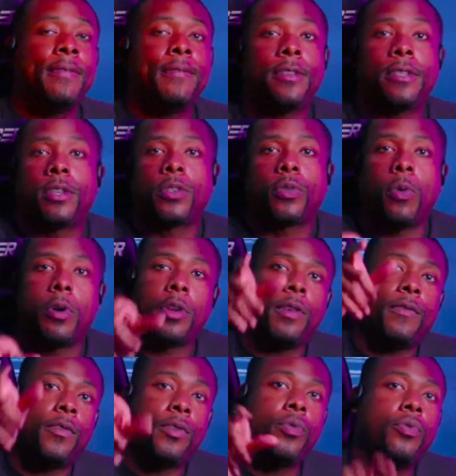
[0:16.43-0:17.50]
It's the 20
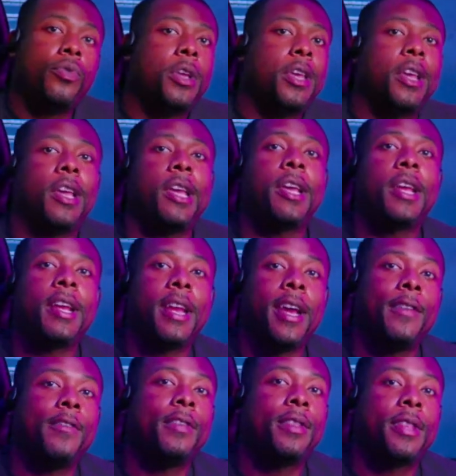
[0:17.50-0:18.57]
View King, and
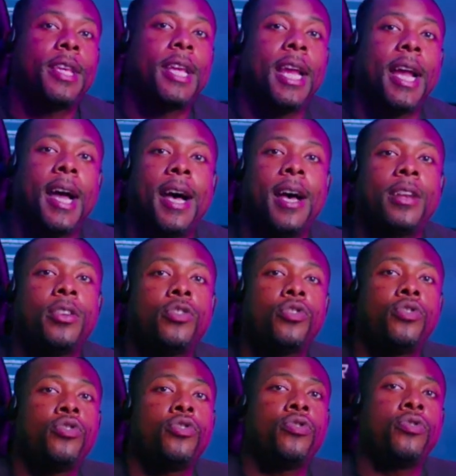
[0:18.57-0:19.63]
everything I
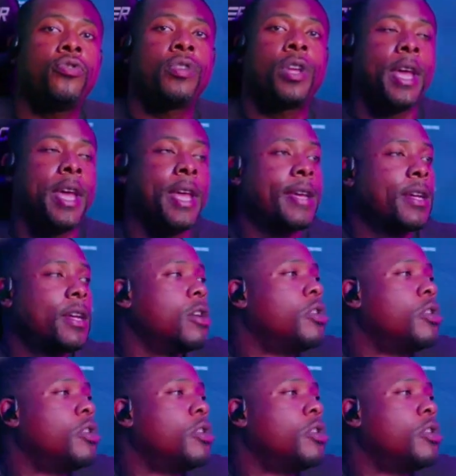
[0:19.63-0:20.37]
do get